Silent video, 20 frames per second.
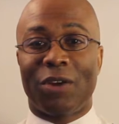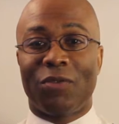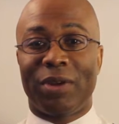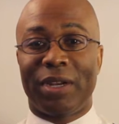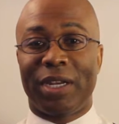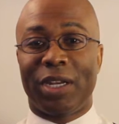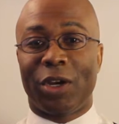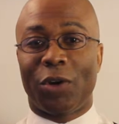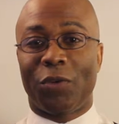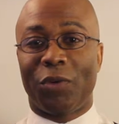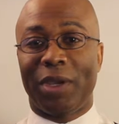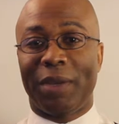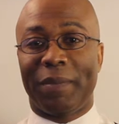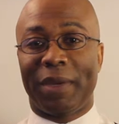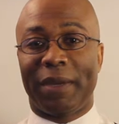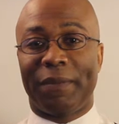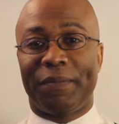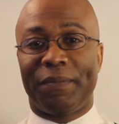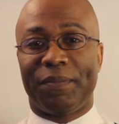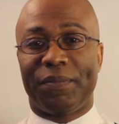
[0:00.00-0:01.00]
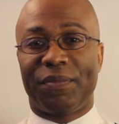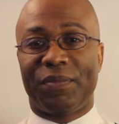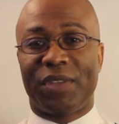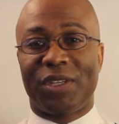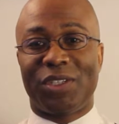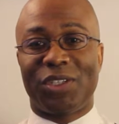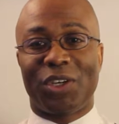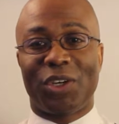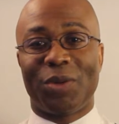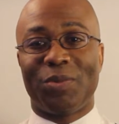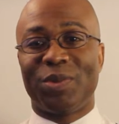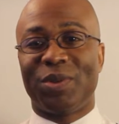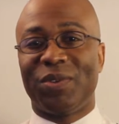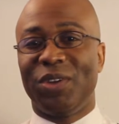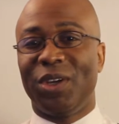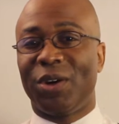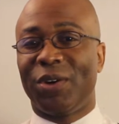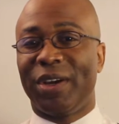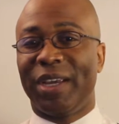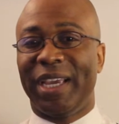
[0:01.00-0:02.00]
a written agreement, the terms of
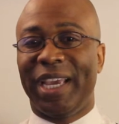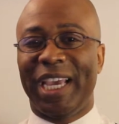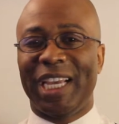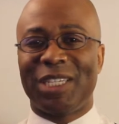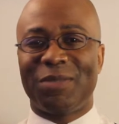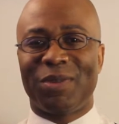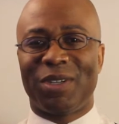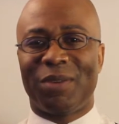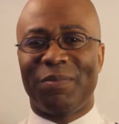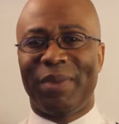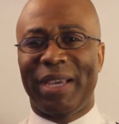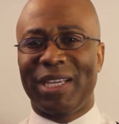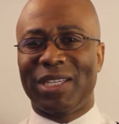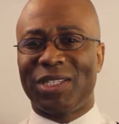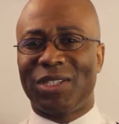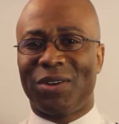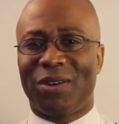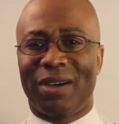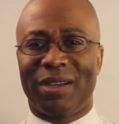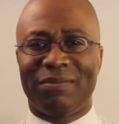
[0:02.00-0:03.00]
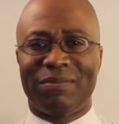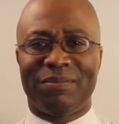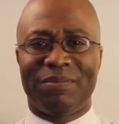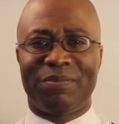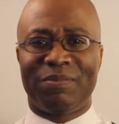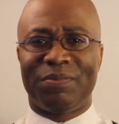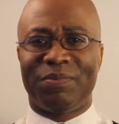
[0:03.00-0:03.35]
your engagement are based on